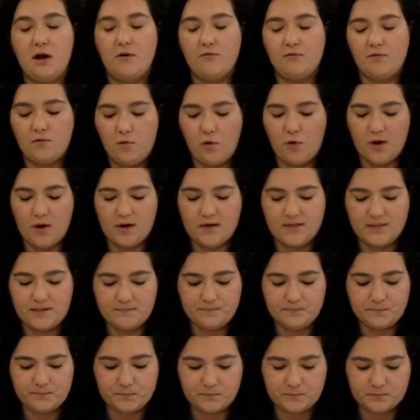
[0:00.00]
of
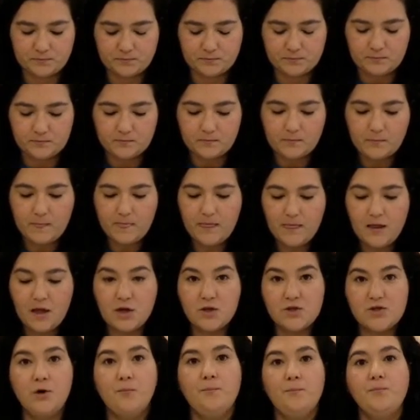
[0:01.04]
course.
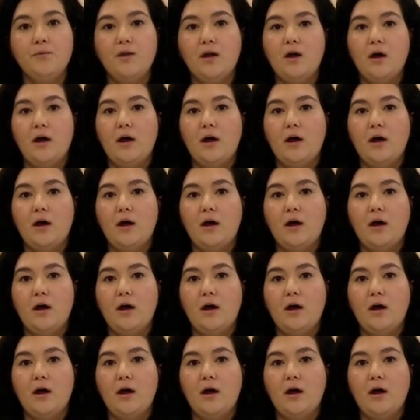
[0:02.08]
So